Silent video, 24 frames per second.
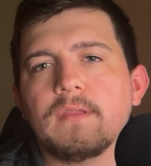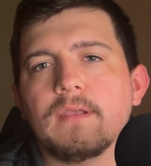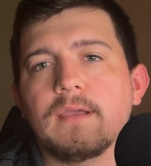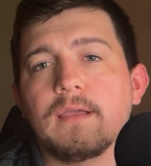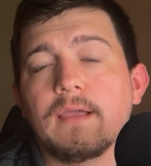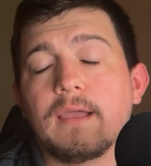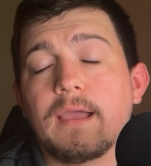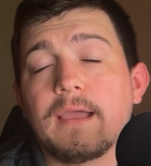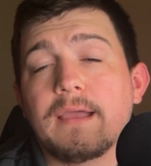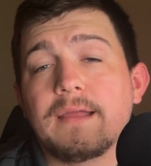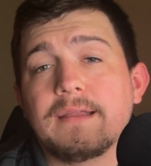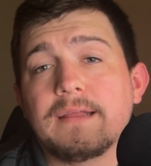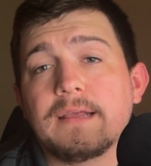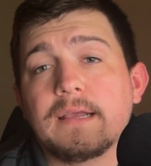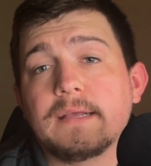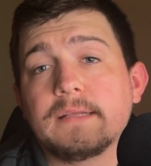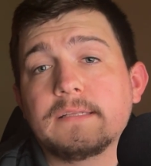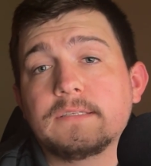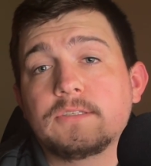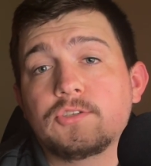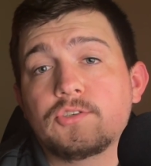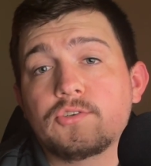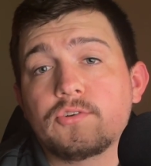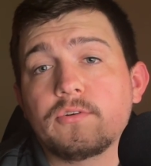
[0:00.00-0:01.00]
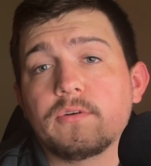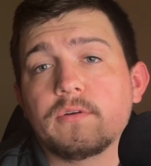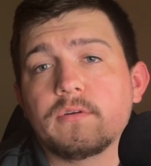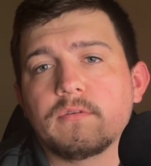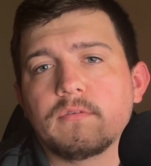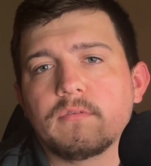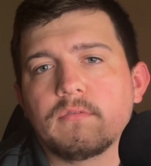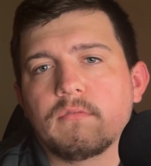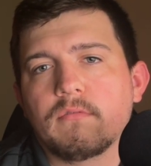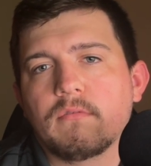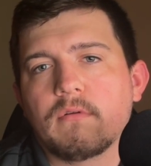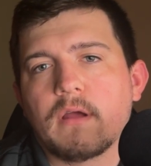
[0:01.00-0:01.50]
and it's true,
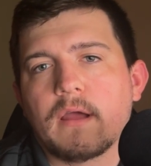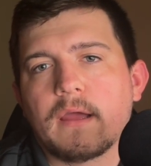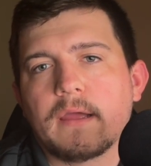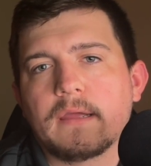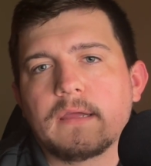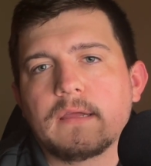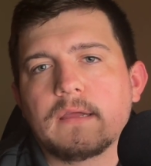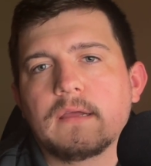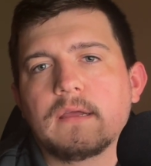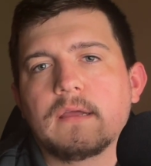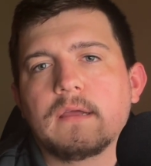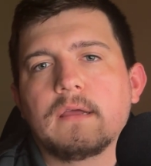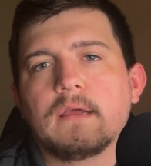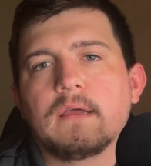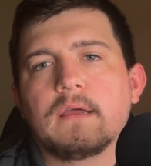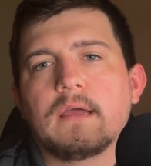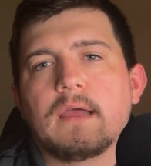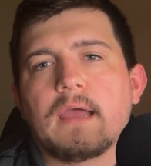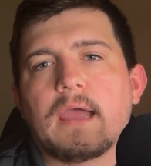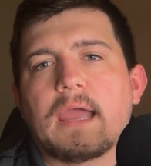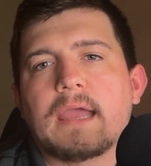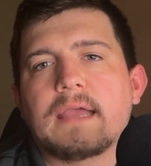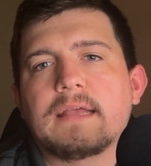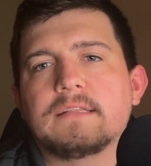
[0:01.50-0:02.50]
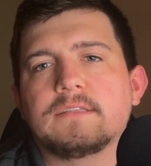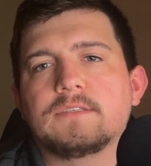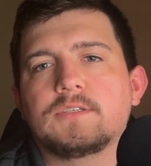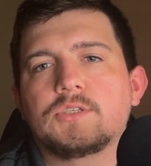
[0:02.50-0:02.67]
right? And